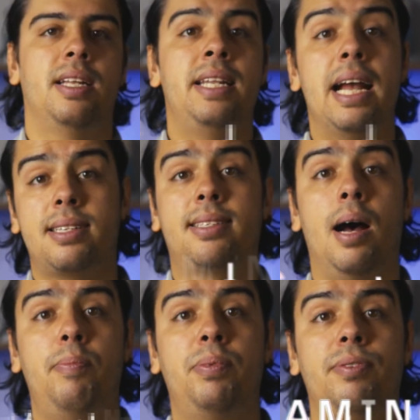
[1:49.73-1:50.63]
Next
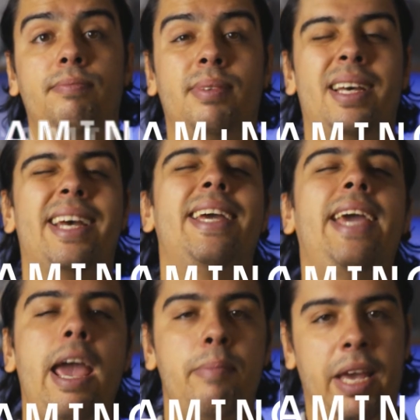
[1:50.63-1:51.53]
up,
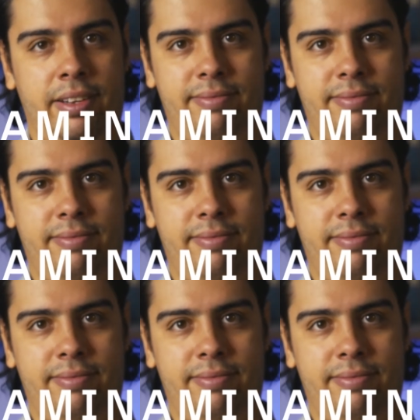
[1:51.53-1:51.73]
gaming.